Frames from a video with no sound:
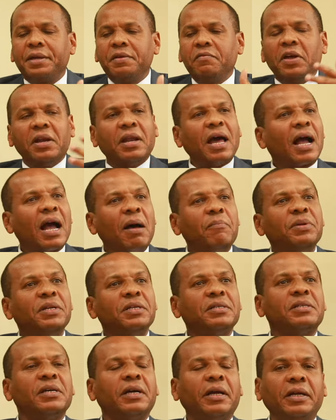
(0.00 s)
even a
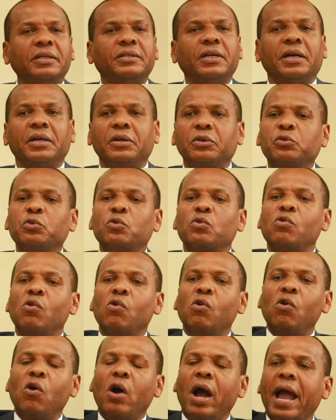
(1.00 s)
cabinet secretary to
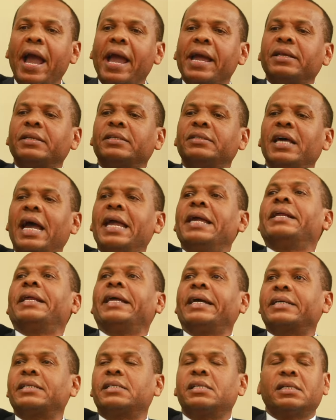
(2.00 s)
go and
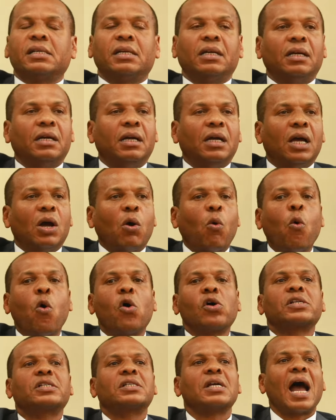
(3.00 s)
direct
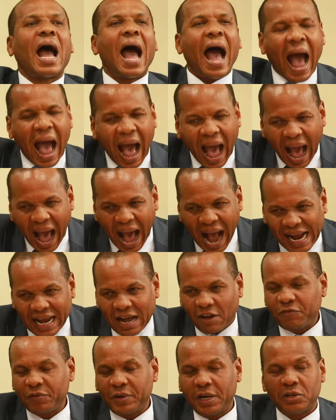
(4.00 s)
what a
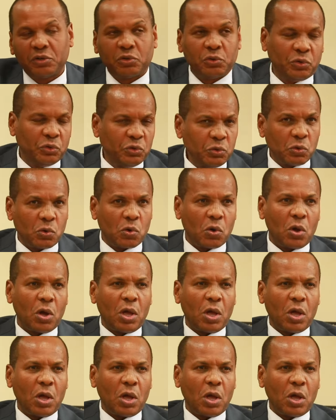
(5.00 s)
governor should do?